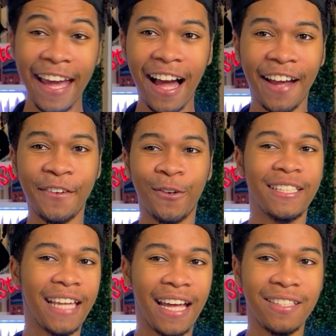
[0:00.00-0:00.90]
AI
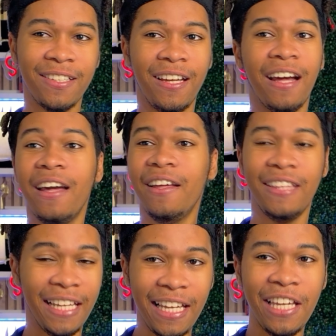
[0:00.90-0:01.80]
noise cancelling,
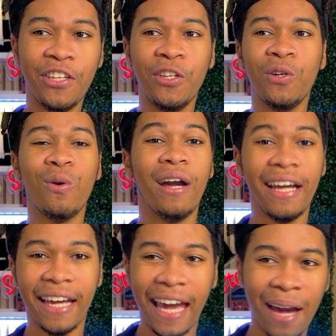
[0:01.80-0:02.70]
the EQ,
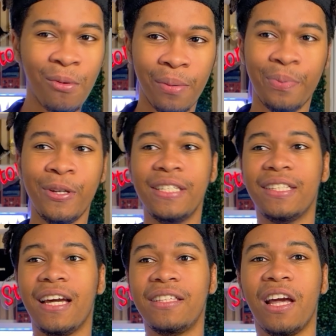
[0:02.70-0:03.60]
camera
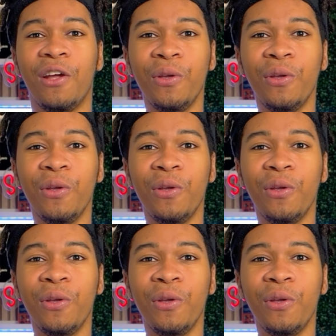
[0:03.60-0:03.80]
presets.